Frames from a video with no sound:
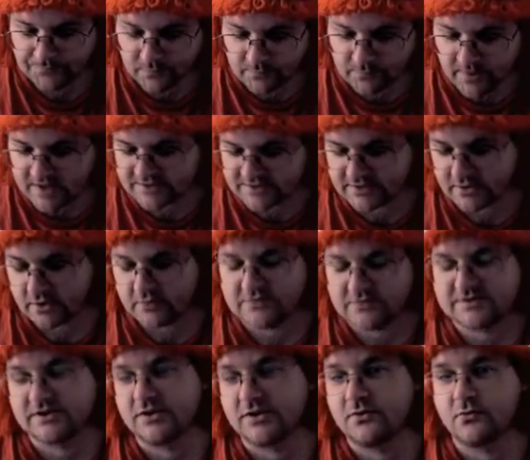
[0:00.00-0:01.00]
basically, all of a
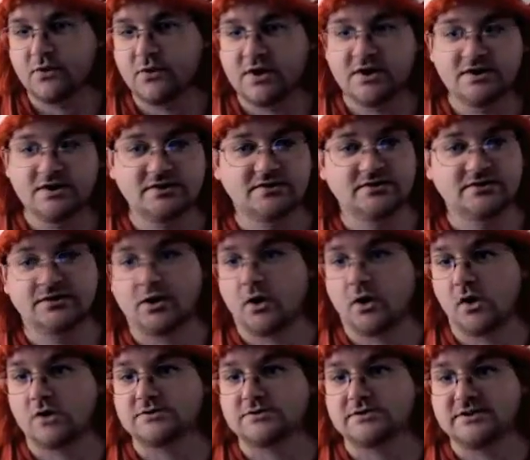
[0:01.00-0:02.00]
sudden, Reed
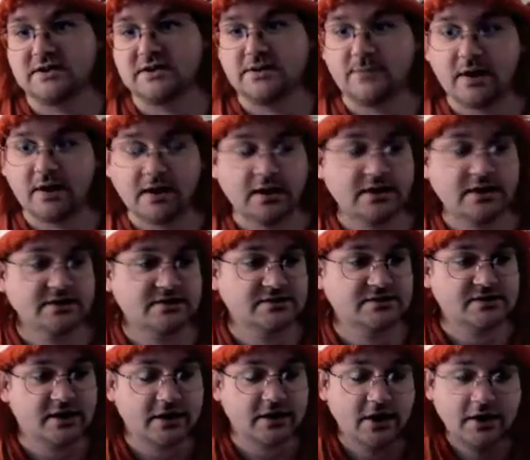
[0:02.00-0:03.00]
calls a team in, and he's
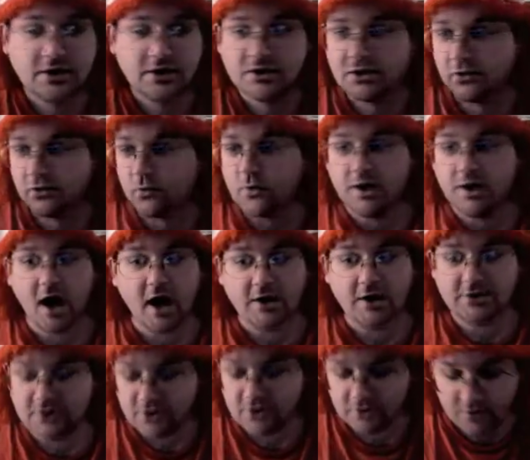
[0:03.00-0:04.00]
just like, we
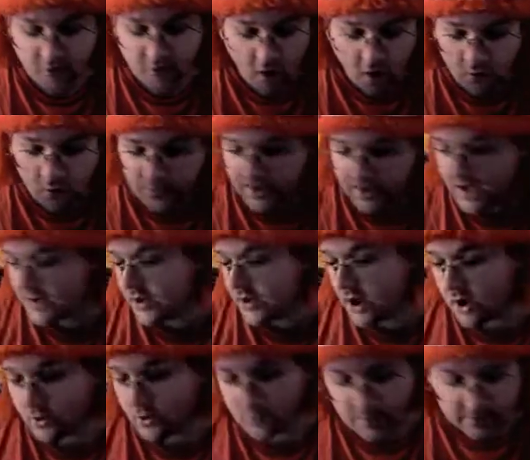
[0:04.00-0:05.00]
gotta
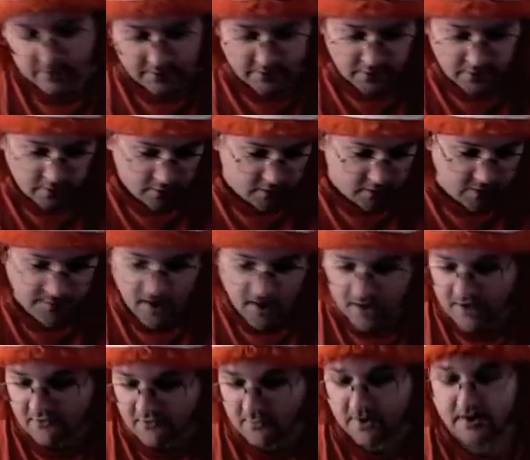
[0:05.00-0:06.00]
go, come
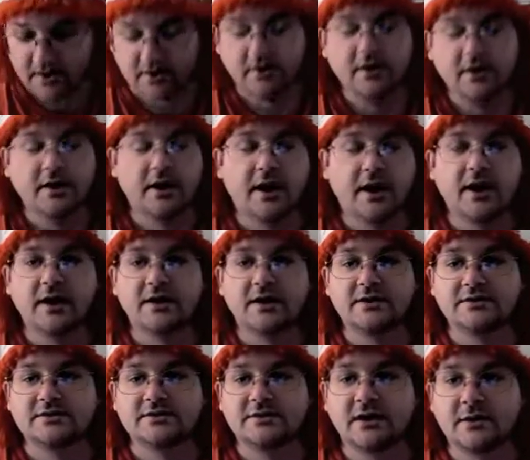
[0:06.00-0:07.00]
on, everybody,
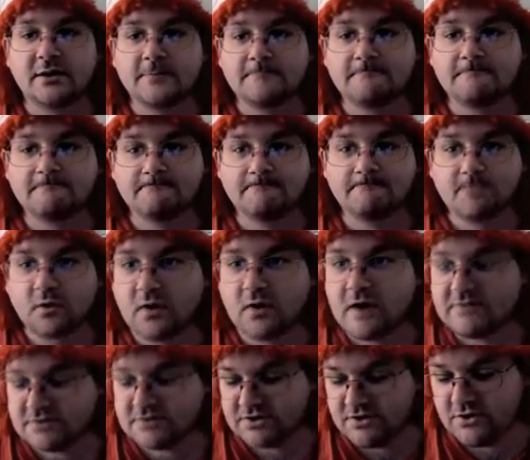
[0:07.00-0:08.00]
and
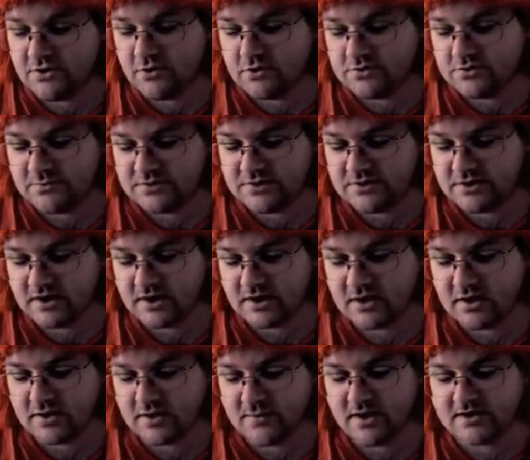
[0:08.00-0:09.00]
grabs this huge machine that
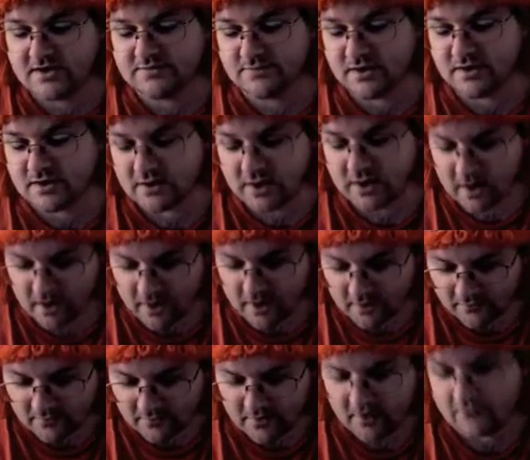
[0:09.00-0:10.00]
he makes Ben
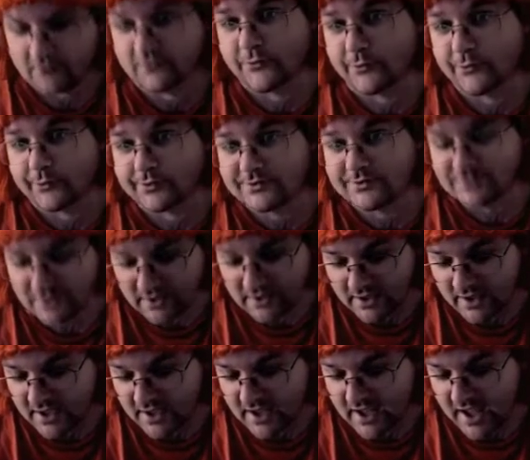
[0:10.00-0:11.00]
carry, of course,
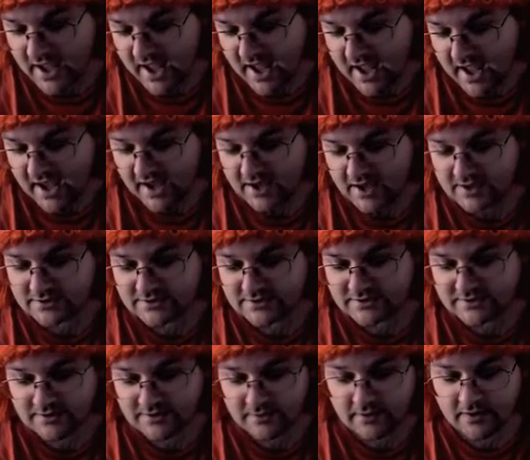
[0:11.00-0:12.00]

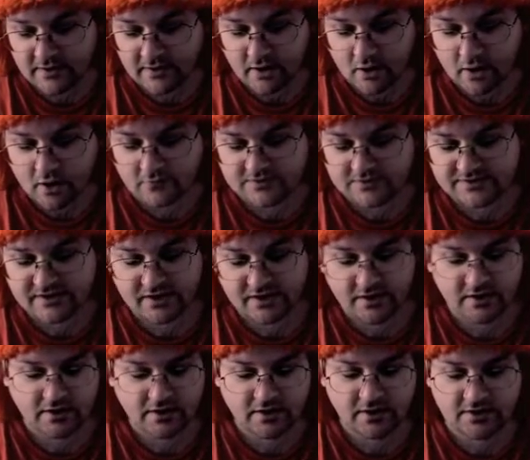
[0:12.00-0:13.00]
and all of a
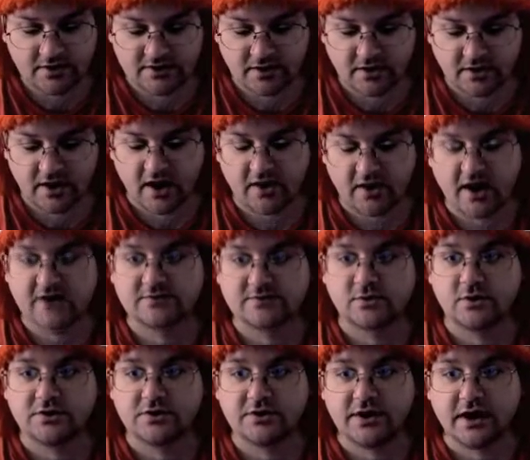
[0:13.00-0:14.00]
sudden, he's like, okay, guys,
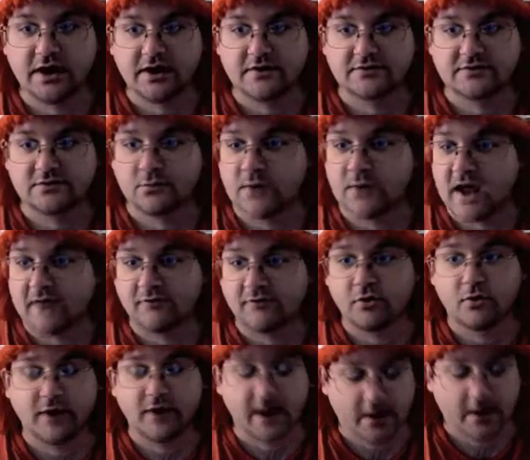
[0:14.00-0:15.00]
we're going to the negative zone, we have to
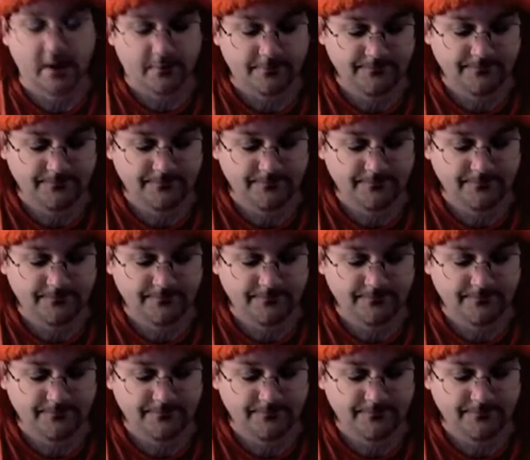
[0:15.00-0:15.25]
go now.